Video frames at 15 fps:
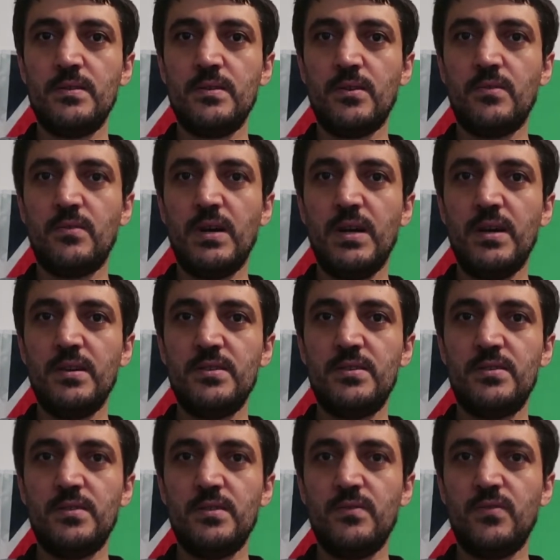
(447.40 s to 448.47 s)
alright,
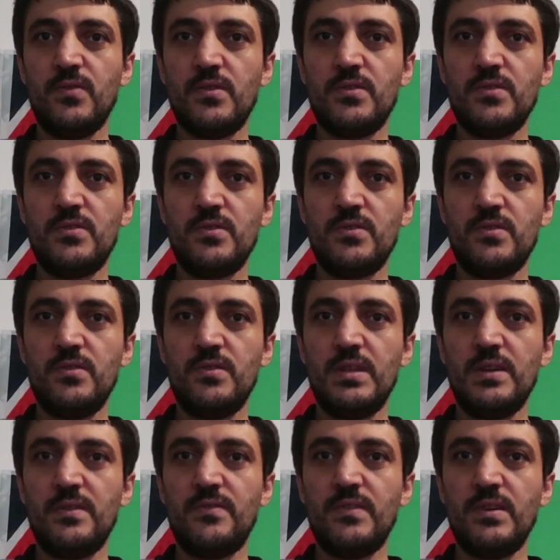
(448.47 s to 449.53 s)
still focusing on
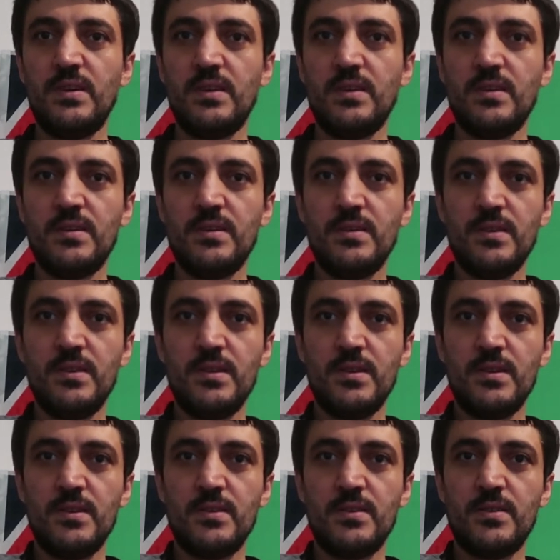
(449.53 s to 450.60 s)
that thing.
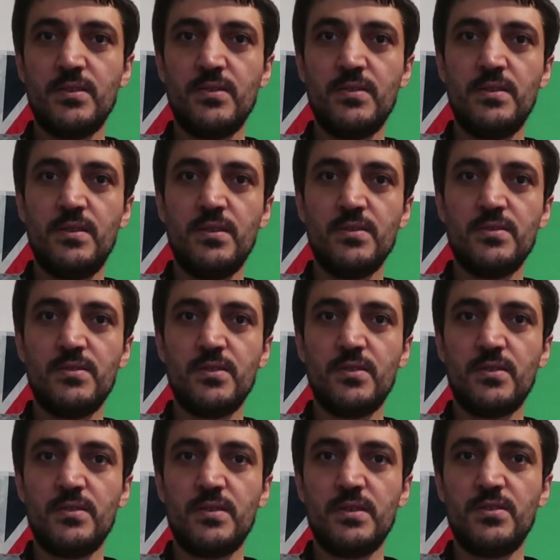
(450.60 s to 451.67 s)
Now it lost the
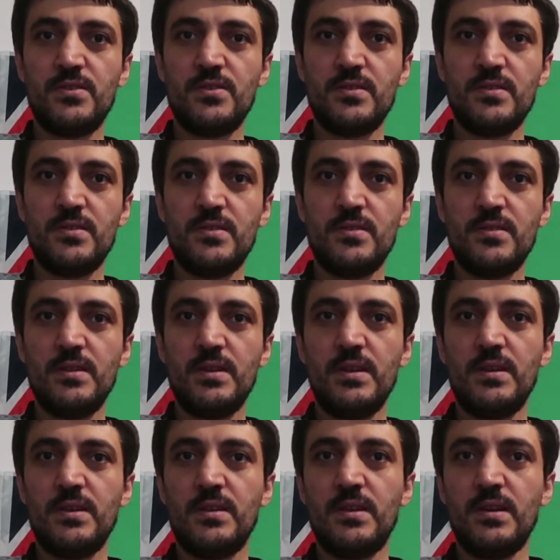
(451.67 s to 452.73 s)
connection.
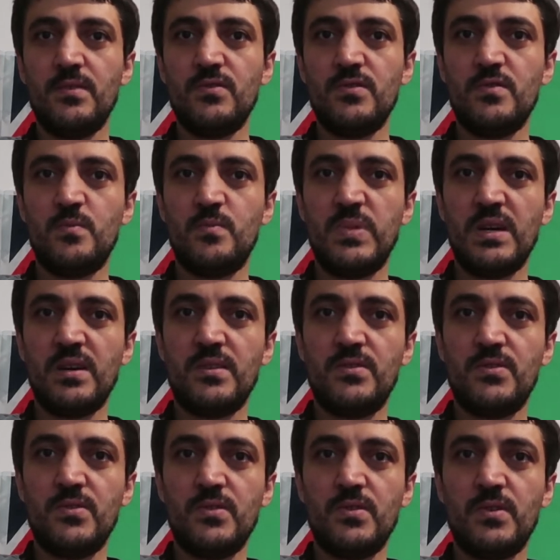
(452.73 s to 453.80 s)
Now it's back
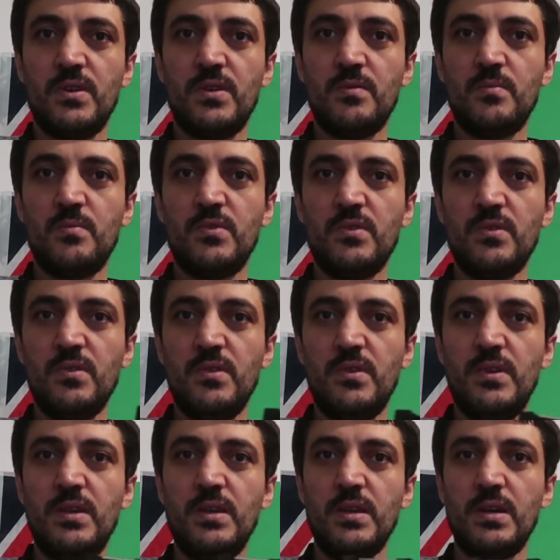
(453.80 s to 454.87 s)
to gimbal.
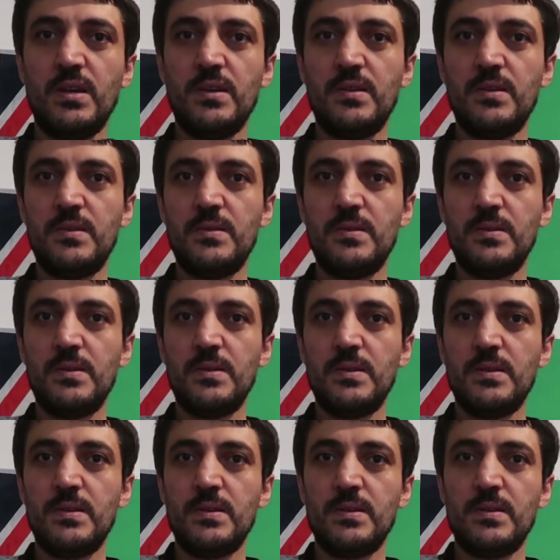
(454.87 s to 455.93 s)
Yeah,
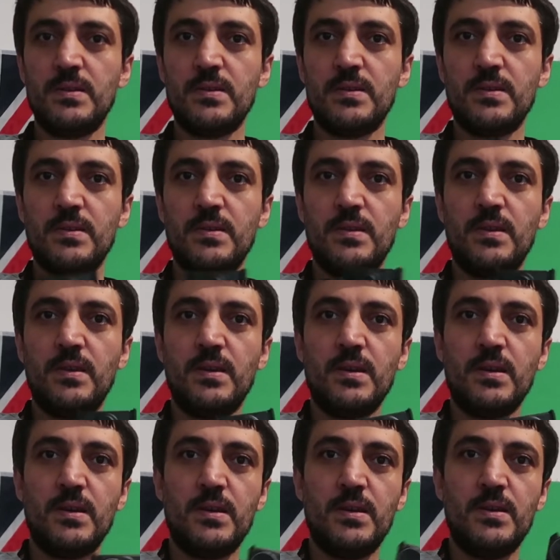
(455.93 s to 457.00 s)

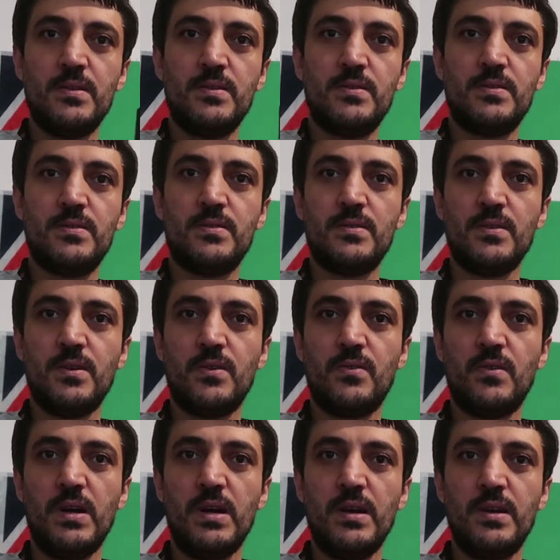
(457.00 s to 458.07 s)
it's
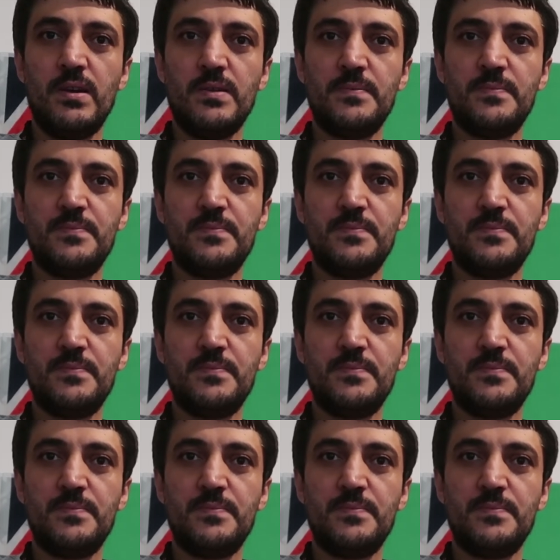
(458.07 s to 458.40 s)
alright.